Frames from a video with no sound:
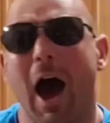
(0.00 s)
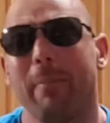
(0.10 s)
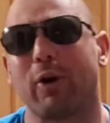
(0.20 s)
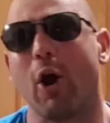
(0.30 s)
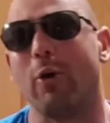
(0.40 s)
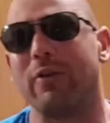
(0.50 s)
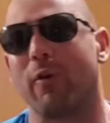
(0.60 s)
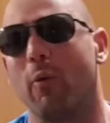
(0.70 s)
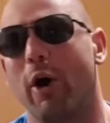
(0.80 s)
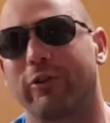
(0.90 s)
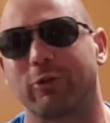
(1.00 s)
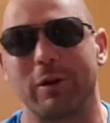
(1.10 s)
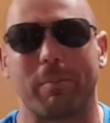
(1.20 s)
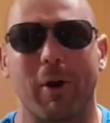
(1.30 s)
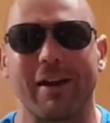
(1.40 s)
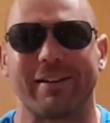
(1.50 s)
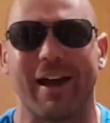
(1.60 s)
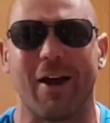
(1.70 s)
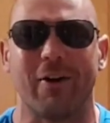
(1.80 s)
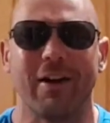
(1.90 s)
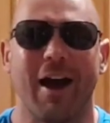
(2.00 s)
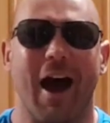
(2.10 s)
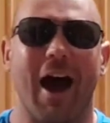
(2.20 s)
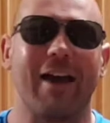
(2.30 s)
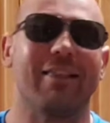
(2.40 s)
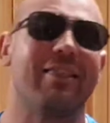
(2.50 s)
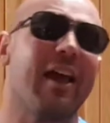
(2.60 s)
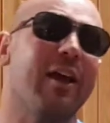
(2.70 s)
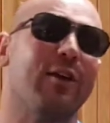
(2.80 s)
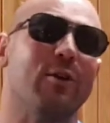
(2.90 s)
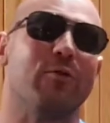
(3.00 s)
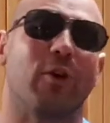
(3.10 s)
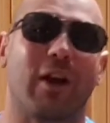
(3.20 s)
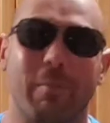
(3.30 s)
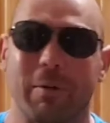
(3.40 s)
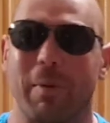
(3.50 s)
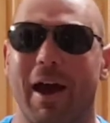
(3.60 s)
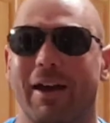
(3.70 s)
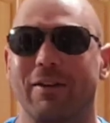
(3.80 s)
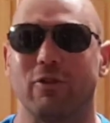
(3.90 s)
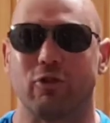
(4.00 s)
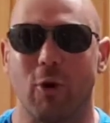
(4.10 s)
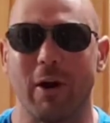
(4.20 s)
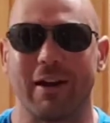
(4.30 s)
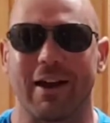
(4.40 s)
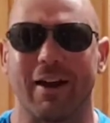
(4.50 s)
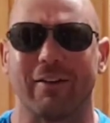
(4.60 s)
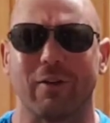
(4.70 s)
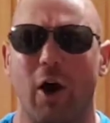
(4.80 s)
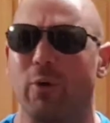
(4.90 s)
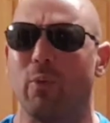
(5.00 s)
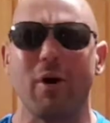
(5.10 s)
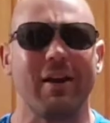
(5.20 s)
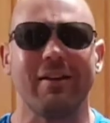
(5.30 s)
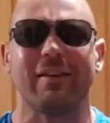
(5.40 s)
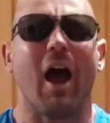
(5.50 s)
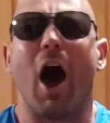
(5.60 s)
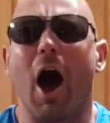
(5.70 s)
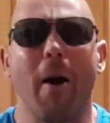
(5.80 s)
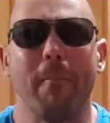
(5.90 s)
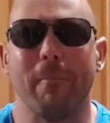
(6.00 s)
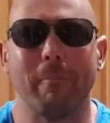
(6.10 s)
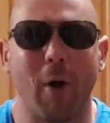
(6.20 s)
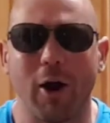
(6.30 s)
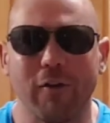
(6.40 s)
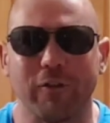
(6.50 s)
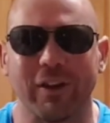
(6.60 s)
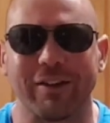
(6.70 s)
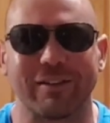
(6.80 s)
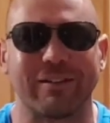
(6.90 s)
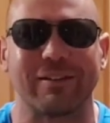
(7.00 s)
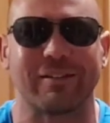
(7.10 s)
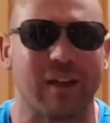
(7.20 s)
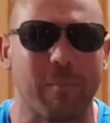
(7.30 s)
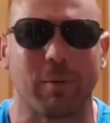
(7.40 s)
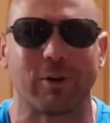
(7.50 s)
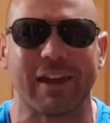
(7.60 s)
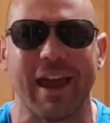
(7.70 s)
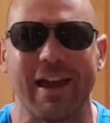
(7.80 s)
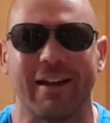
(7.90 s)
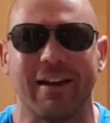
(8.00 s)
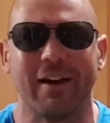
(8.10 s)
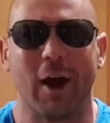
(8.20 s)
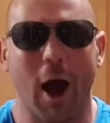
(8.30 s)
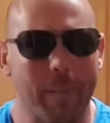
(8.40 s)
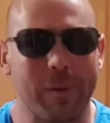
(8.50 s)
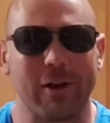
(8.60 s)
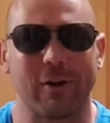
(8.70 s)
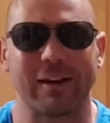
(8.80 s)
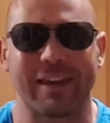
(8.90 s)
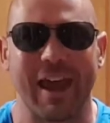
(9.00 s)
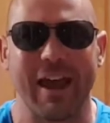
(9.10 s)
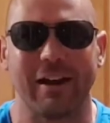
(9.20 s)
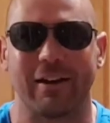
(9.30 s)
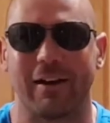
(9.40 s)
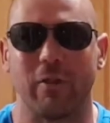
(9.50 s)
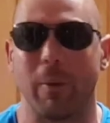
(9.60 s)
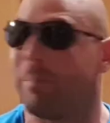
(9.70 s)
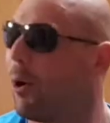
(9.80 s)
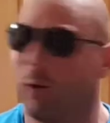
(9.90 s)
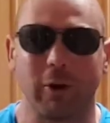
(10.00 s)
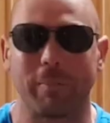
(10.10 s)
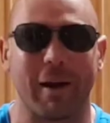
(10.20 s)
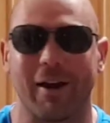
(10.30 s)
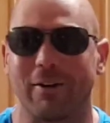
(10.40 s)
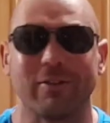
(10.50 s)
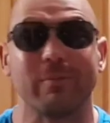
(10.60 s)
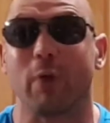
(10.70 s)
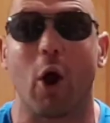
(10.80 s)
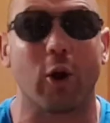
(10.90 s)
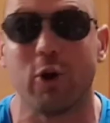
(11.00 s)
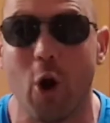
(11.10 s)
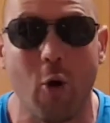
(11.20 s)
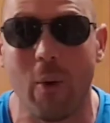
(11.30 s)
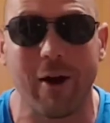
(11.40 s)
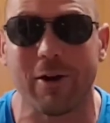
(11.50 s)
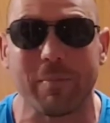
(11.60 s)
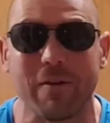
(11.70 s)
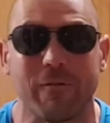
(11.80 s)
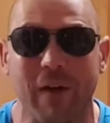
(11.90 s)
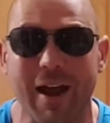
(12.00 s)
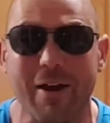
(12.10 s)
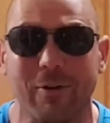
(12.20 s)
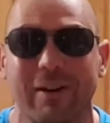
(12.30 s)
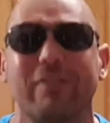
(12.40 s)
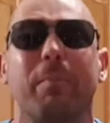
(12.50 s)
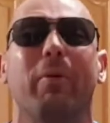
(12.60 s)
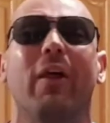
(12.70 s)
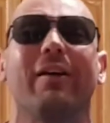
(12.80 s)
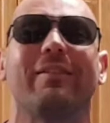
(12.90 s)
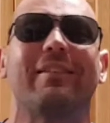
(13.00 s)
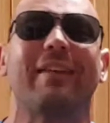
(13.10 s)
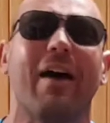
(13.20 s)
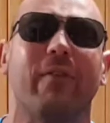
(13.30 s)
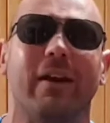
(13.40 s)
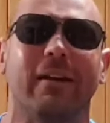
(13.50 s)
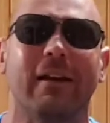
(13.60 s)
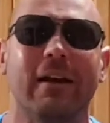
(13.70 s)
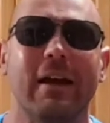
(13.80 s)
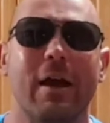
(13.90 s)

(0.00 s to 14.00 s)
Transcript: I'm Cody from Wall Street Breakdown. I thank you for coming back and joining us on what is a marvelous December day. Up here in Canada, the polar bears are nowhere to be found. It's +7,